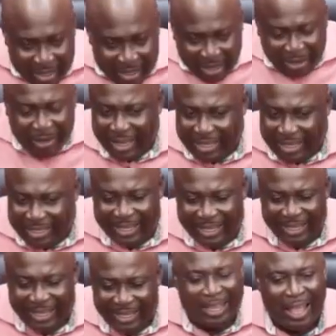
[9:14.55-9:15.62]
Yeah, you can
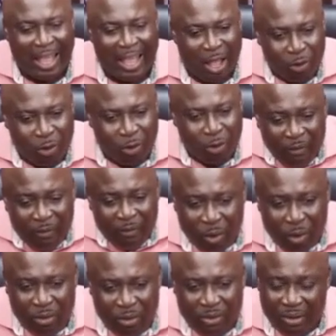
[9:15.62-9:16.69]
see economic
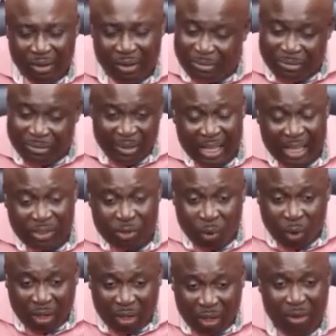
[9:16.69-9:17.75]
growth first
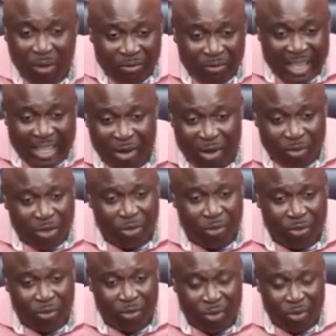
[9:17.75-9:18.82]
quarter of the year
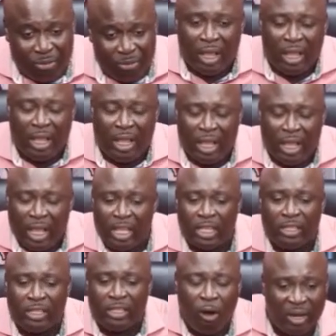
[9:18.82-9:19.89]
2024 is
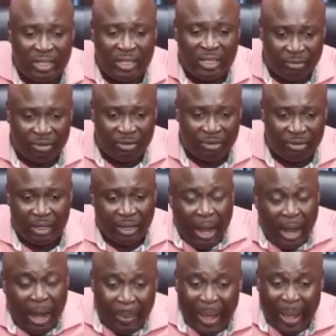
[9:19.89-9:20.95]
4.7.
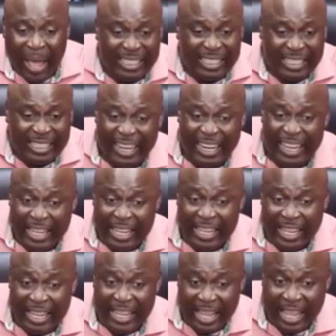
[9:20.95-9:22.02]
For the past 3
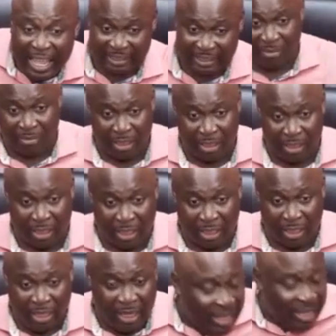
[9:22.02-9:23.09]
years,
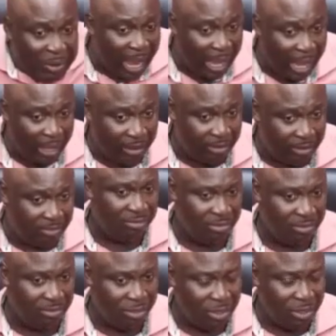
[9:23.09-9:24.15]

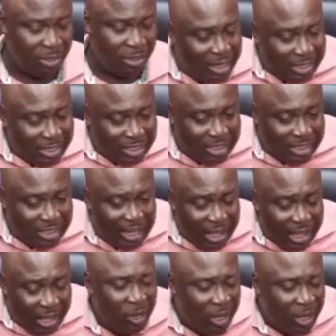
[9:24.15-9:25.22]
it
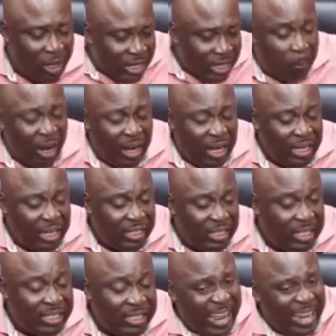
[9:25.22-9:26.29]
tells you the
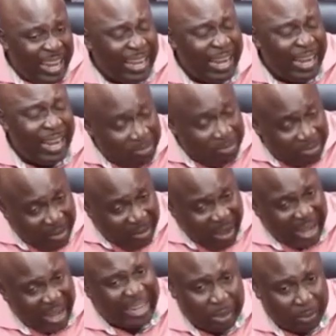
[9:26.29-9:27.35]
policies are then
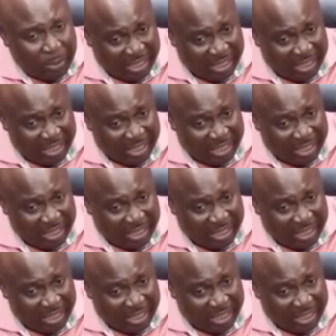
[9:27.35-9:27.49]
finance